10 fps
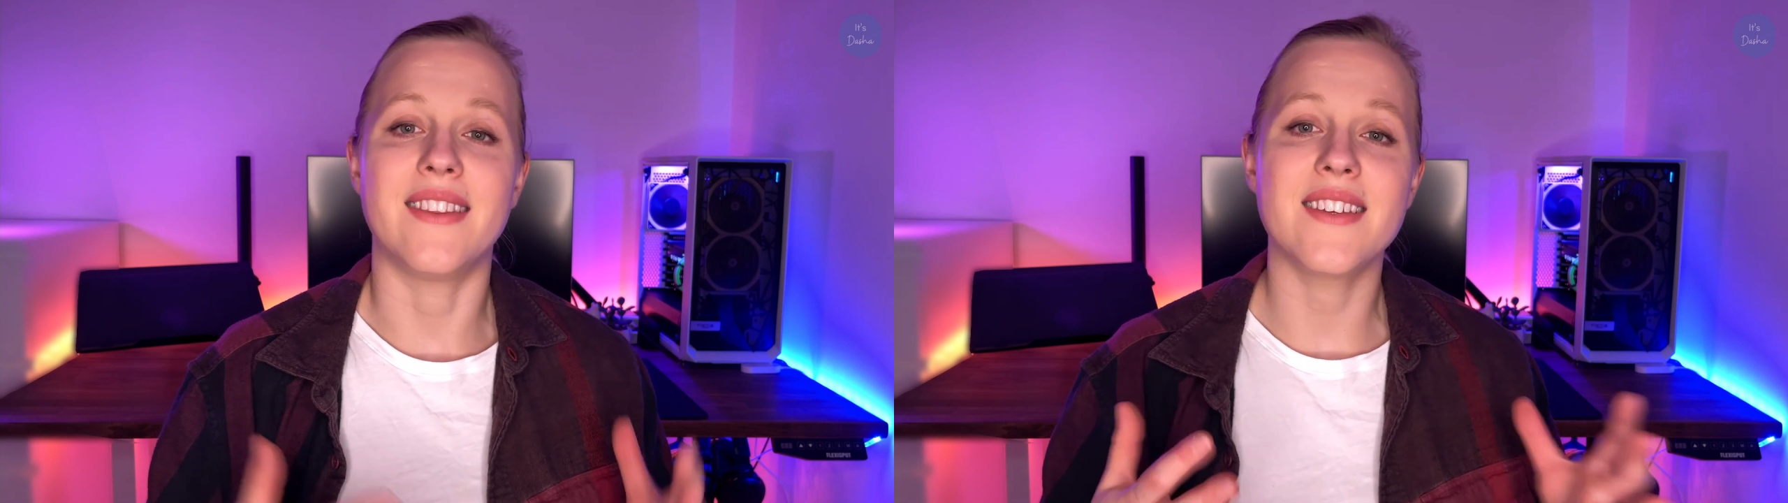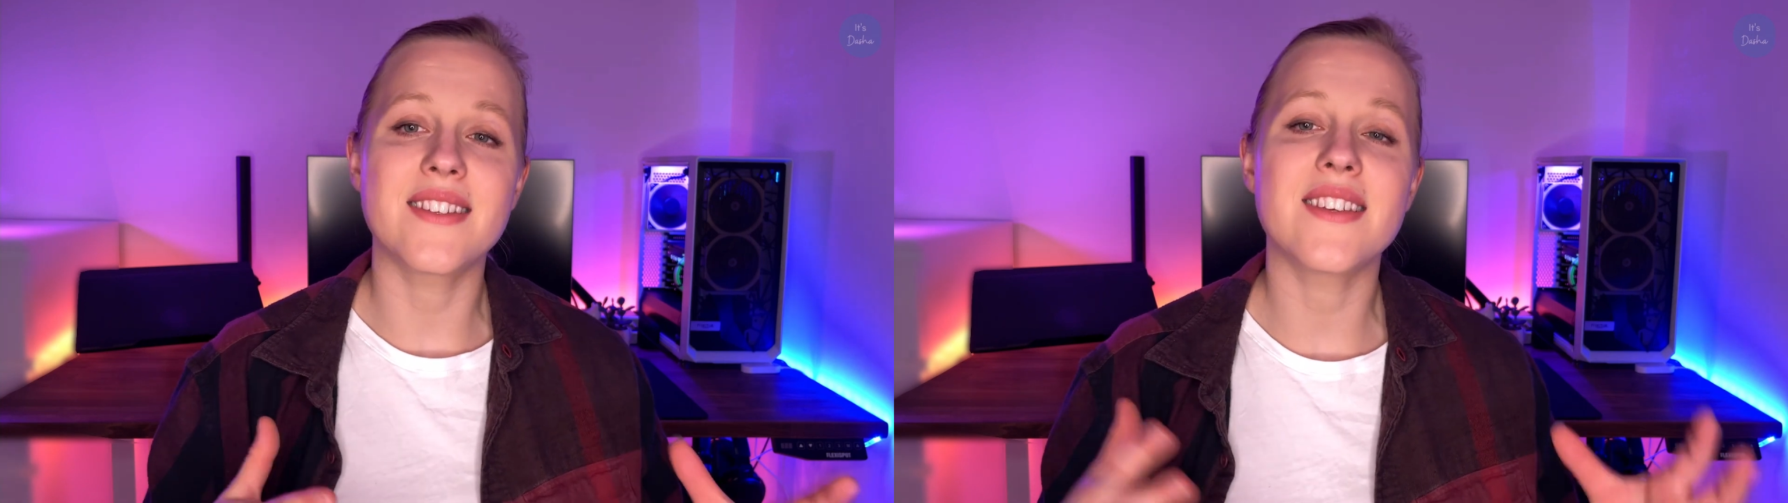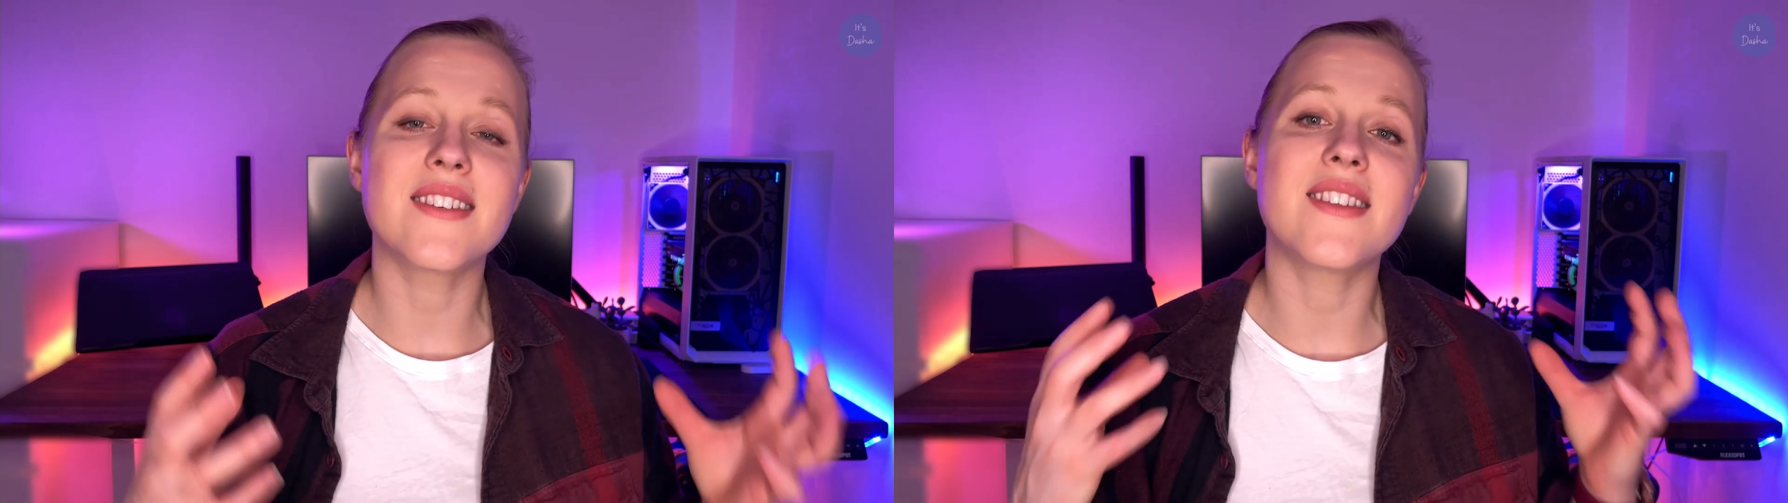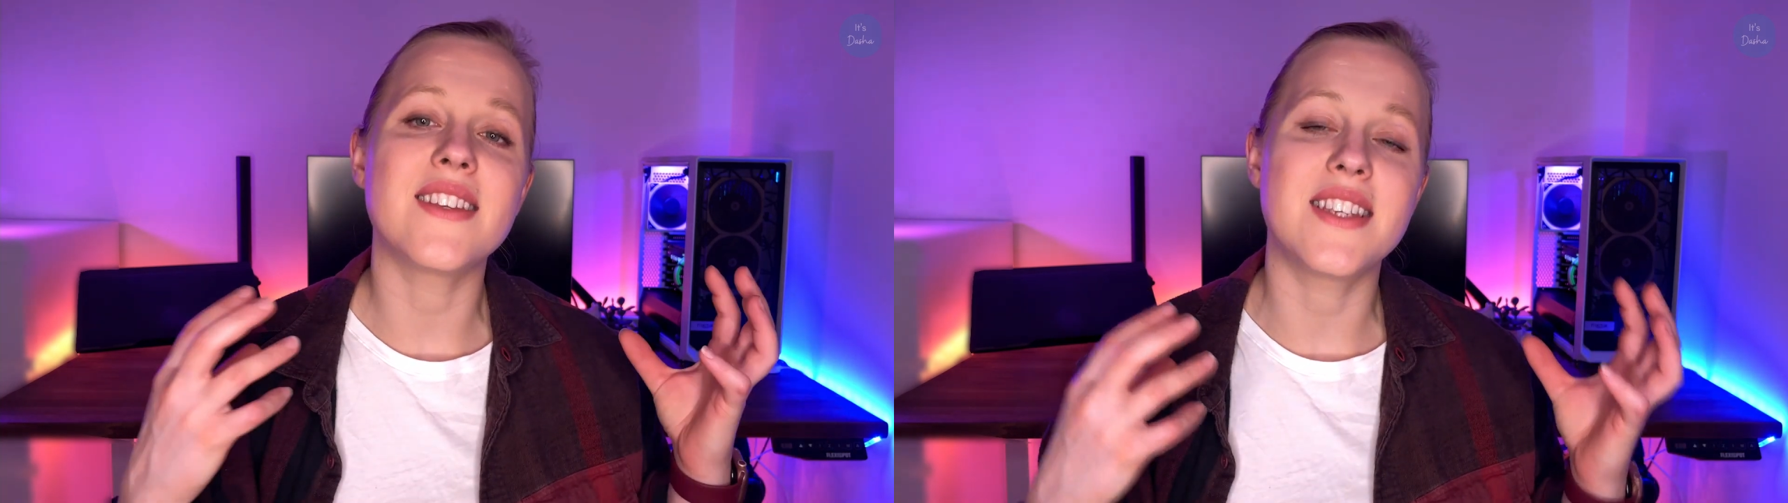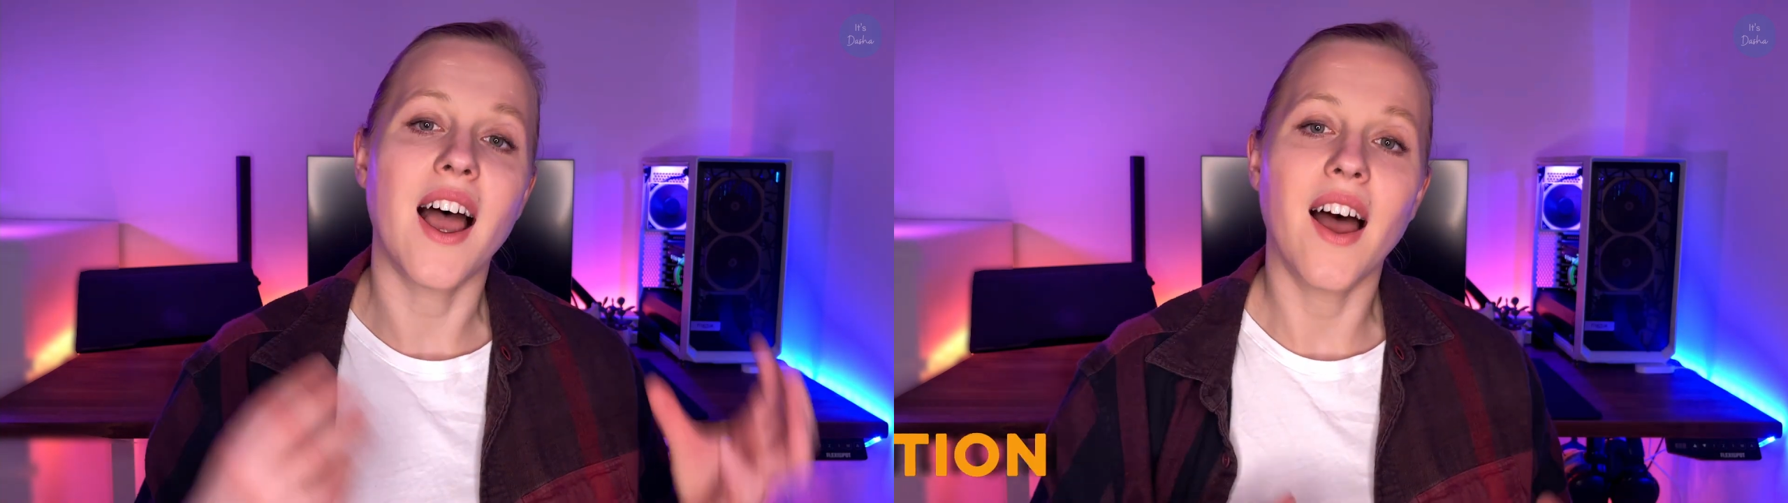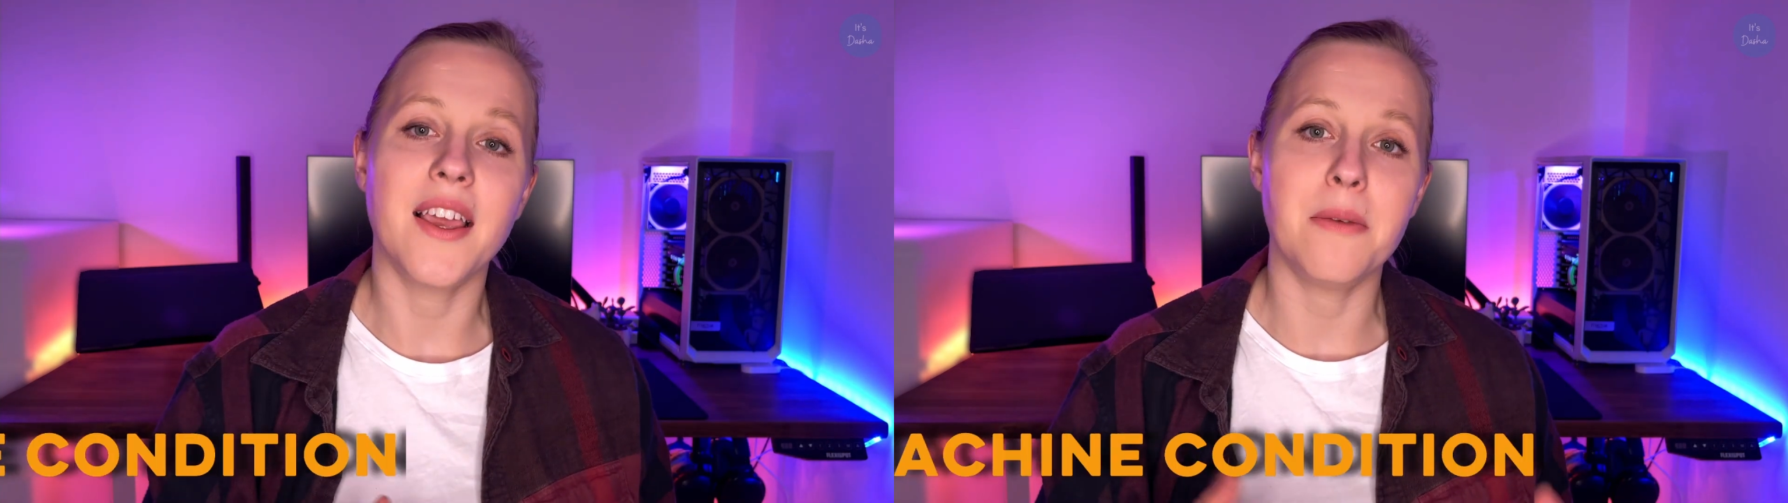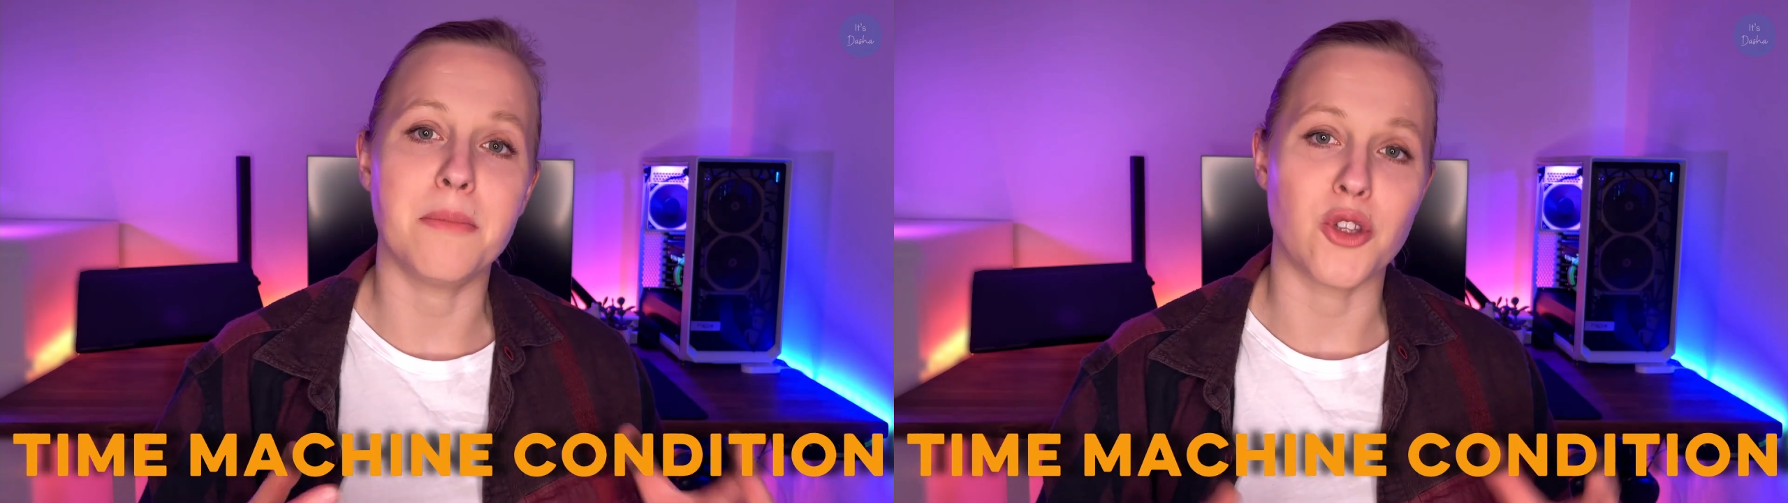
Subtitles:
this is the time